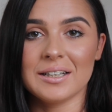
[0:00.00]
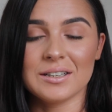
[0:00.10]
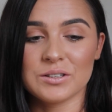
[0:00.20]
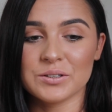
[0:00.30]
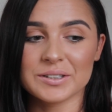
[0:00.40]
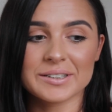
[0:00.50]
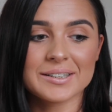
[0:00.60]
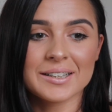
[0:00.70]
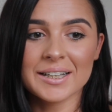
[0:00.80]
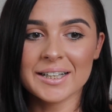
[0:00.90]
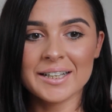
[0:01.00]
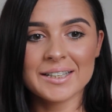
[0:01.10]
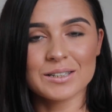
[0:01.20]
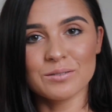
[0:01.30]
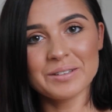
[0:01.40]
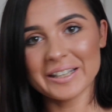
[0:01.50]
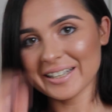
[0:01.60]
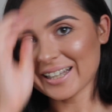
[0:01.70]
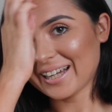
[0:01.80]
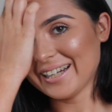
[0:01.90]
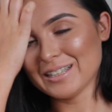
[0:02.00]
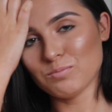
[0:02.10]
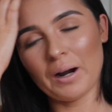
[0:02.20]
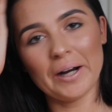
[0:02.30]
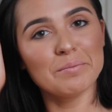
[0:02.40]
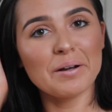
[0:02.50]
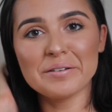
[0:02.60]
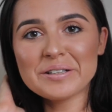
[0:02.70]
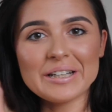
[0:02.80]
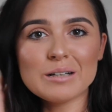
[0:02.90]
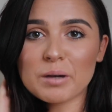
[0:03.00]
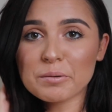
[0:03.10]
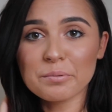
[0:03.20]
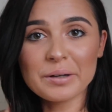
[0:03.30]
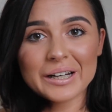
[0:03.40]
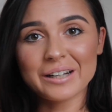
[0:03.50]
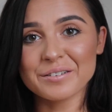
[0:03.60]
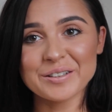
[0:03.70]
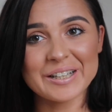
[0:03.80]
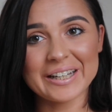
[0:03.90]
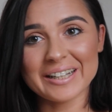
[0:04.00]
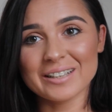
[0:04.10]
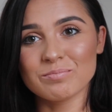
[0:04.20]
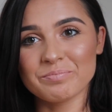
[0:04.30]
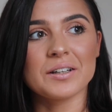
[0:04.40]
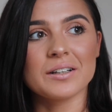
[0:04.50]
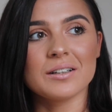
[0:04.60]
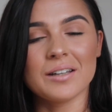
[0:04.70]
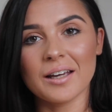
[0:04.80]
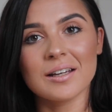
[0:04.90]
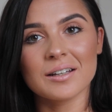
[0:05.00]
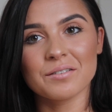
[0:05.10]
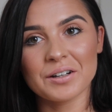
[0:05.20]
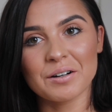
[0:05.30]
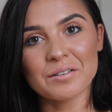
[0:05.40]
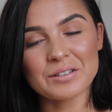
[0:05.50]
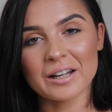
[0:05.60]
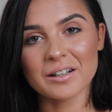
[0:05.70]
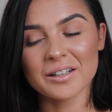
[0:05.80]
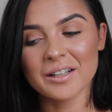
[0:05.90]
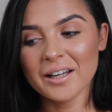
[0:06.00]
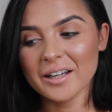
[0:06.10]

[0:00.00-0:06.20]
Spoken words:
It is just something that is part of my routine, my weekly routine. Feel naked if I don't have tan on.